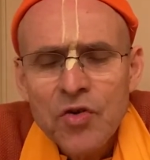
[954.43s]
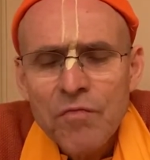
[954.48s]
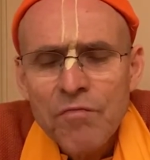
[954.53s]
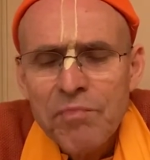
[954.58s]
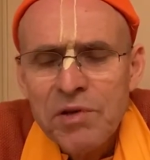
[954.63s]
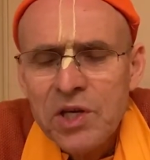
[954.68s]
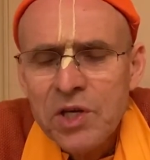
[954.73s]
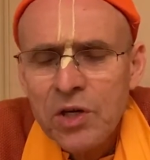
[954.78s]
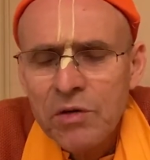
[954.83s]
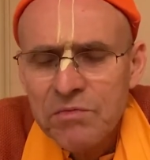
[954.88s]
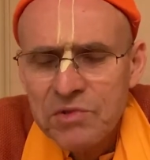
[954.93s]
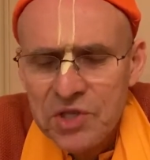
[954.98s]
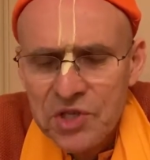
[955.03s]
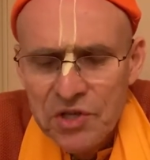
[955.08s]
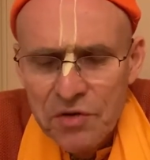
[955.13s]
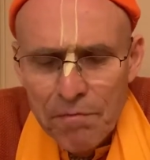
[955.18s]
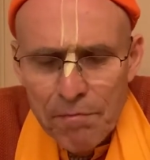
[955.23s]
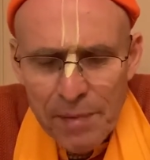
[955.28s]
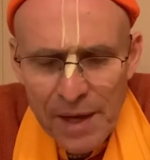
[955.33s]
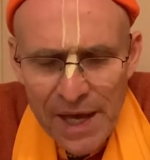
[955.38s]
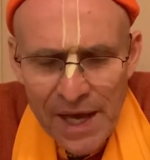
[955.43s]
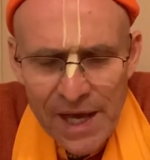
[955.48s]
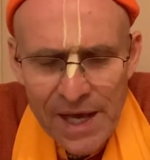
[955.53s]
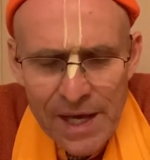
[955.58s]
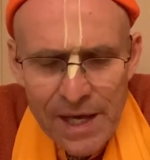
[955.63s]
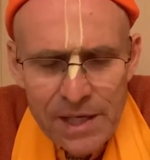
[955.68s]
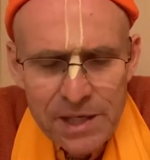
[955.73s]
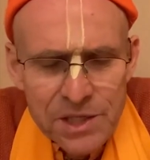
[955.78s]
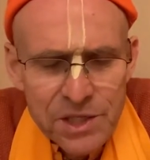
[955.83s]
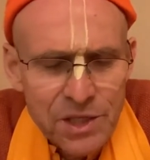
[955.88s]
becomes the
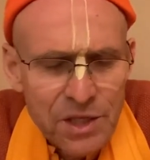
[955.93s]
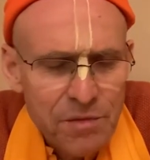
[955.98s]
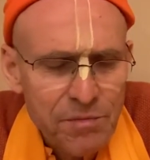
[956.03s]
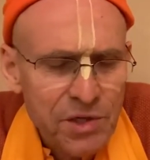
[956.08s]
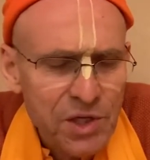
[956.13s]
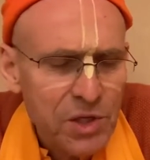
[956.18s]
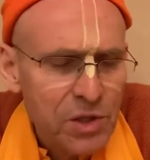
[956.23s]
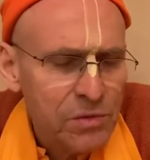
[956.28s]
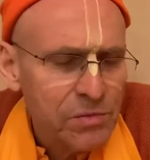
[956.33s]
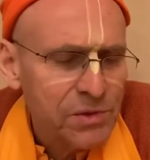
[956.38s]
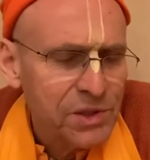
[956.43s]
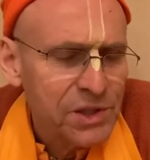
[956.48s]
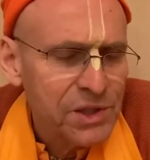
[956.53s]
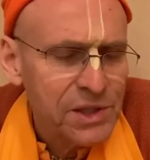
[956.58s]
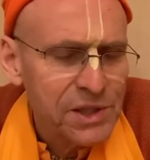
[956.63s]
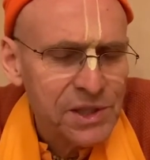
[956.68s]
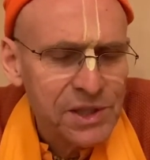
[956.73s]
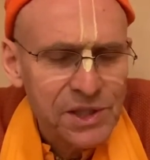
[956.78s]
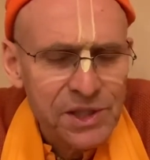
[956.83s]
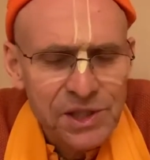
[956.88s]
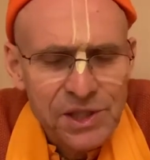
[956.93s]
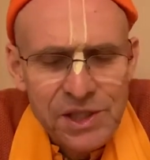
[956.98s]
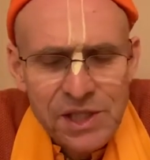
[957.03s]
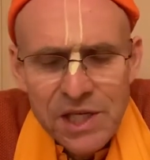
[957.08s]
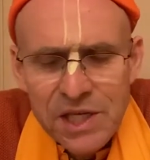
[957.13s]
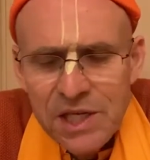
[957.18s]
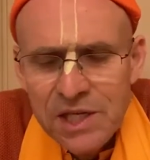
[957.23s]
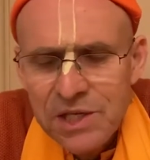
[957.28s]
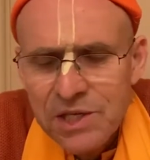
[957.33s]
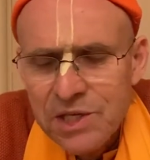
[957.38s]
bed, he becomes the
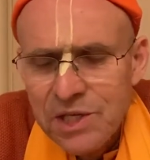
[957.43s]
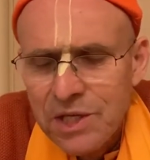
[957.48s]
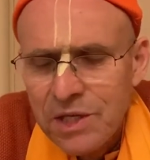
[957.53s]
seat,